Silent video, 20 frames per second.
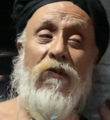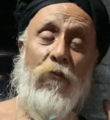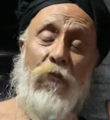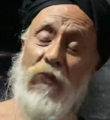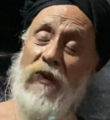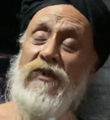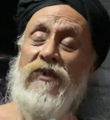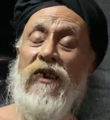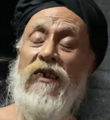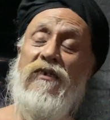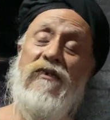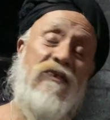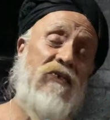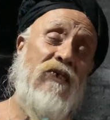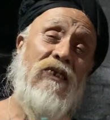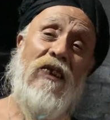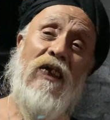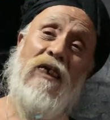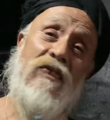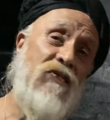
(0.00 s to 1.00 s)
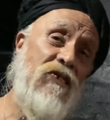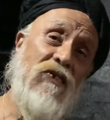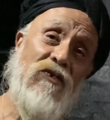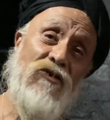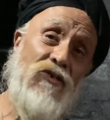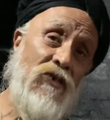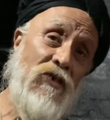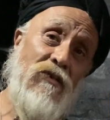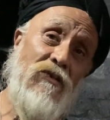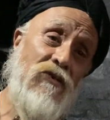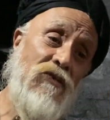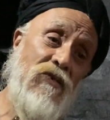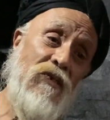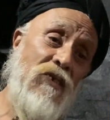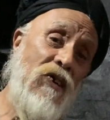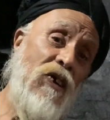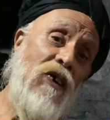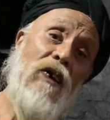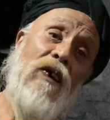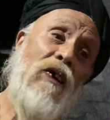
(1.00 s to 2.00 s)
Besides the Nath diksha
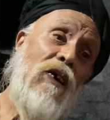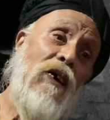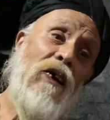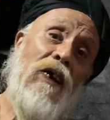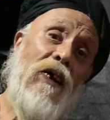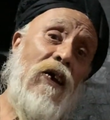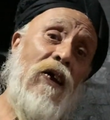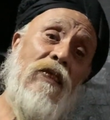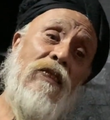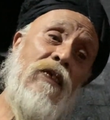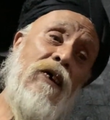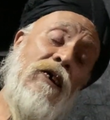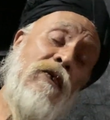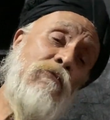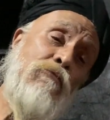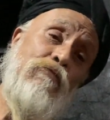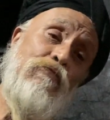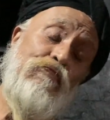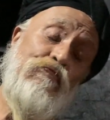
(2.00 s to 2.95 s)
also, and then